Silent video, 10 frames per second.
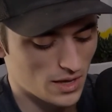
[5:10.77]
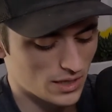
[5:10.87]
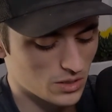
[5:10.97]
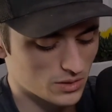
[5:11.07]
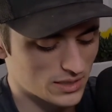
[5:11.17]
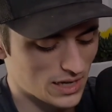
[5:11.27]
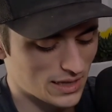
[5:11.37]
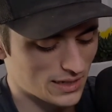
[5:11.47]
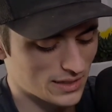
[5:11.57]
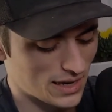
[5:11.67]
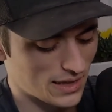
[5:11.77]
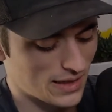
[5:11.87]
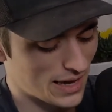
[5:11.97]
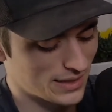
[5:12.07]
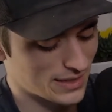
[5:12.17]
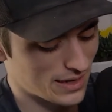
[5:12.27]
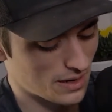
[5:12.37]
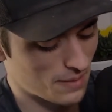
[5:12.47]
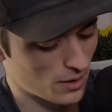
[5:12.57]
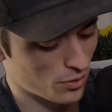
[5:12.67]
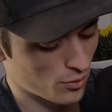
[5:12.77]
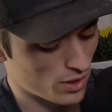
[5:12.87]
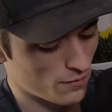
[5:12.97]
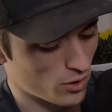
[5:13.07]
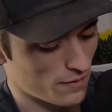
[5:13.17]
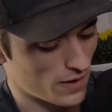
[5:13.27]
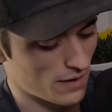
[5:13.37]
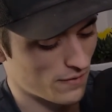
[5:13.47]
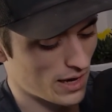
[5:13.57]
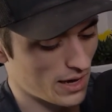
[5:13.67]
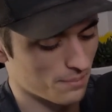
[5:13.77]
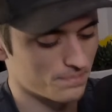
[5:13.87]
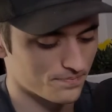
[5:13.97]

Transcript: And you can see that is at about 3:45 a.m.